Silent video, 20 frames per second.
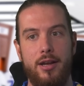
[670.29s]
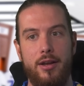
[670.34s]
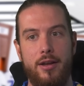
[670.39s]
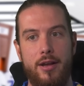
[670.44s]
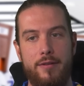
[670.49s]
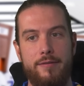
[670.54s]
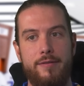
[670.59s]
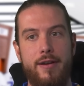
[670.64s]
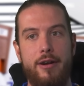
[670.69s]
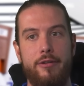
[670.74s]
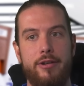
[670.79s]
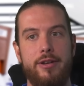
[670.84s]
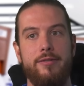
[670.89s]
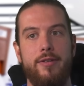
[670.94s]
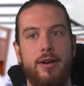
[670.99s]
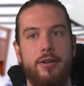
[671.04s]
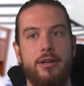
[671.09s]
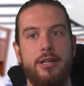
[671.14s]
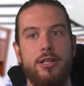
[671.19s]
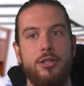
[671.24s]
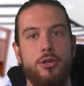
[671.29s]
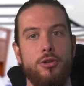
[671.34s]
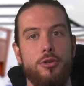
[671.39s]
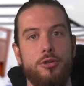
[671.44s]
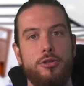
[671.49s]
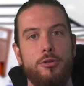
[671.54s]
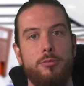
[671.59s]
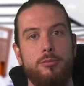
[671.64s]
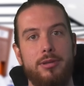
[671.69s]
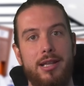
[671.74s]
a very, very
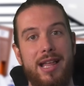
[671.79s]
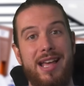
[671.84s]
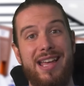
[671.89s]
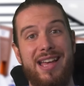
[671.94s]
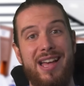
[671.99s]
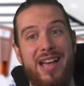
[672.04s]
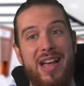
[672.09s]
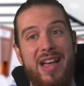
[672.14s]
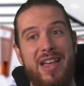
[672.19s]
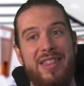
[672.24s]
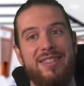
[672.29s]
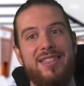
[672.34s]
good player